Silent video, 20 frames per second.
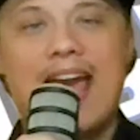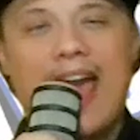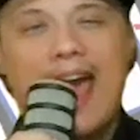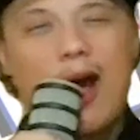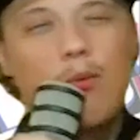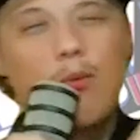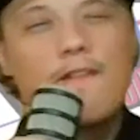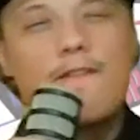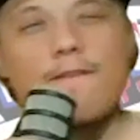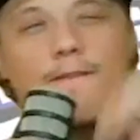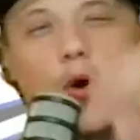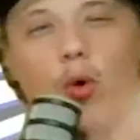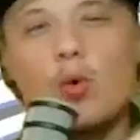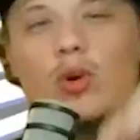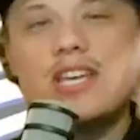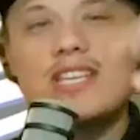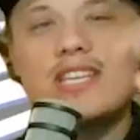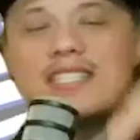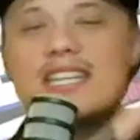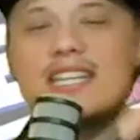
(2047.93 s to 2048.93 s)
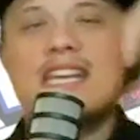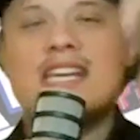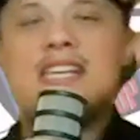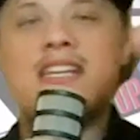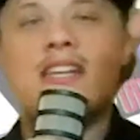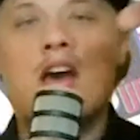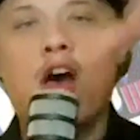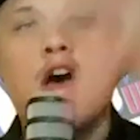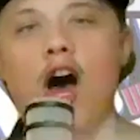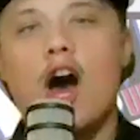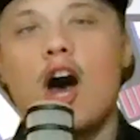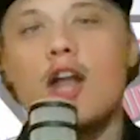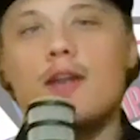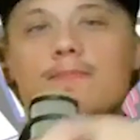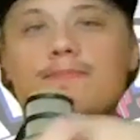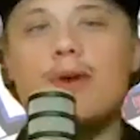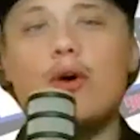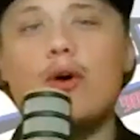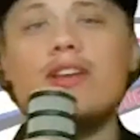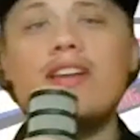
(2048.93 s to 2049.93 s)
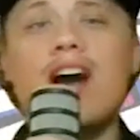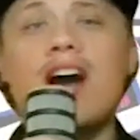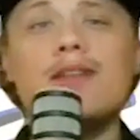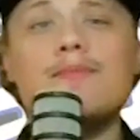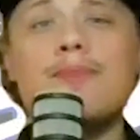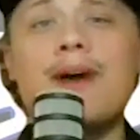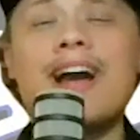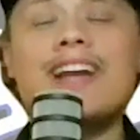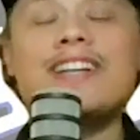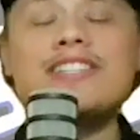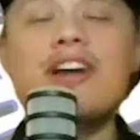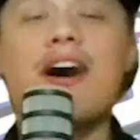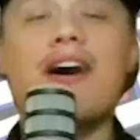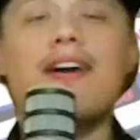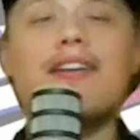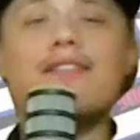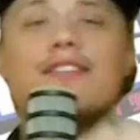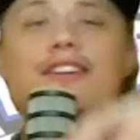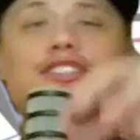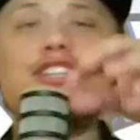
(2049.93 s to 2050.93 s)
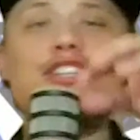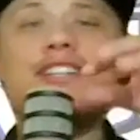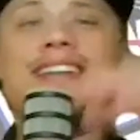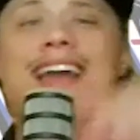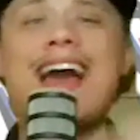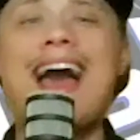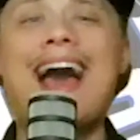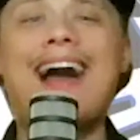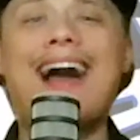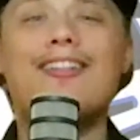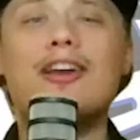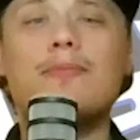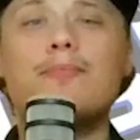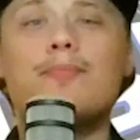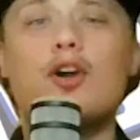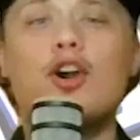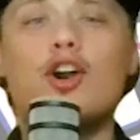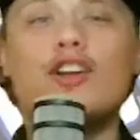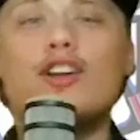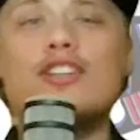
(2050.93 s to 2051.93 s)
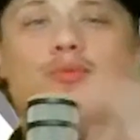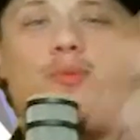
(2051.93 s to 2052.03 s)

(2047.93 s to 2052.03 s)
and we focused in on Bojan Bogdanovic and Alec Burks.